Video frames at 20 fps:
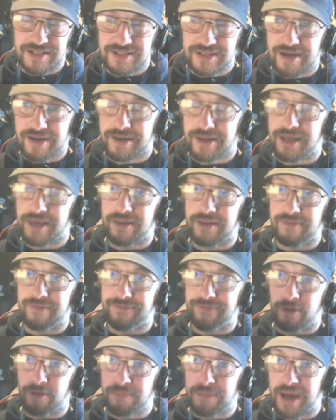area, the
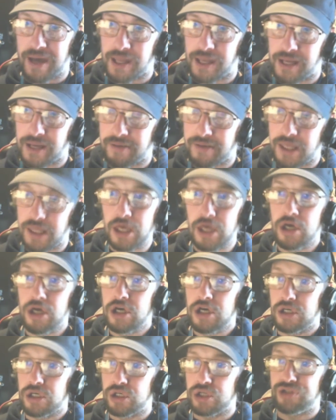field pattern area.
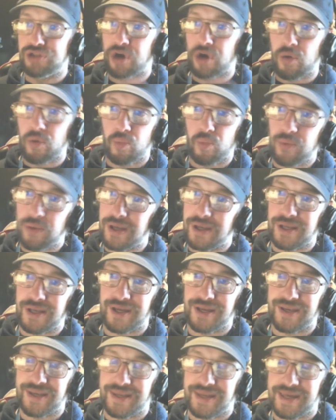You don't
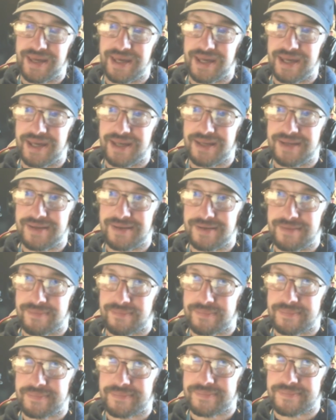really need
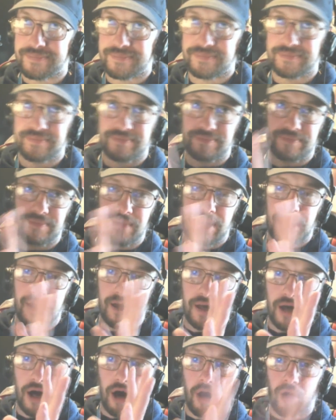
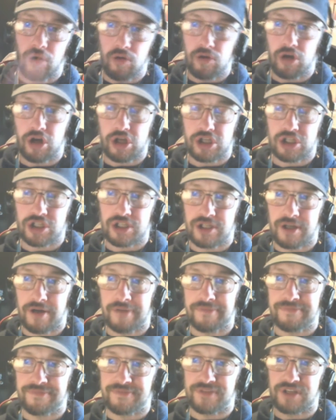a whole lot of
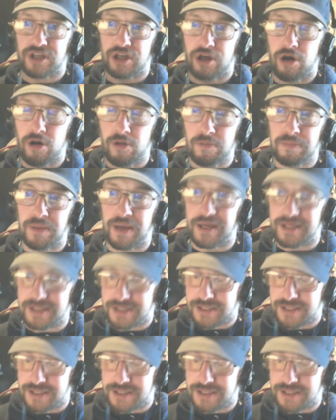stuff to go places,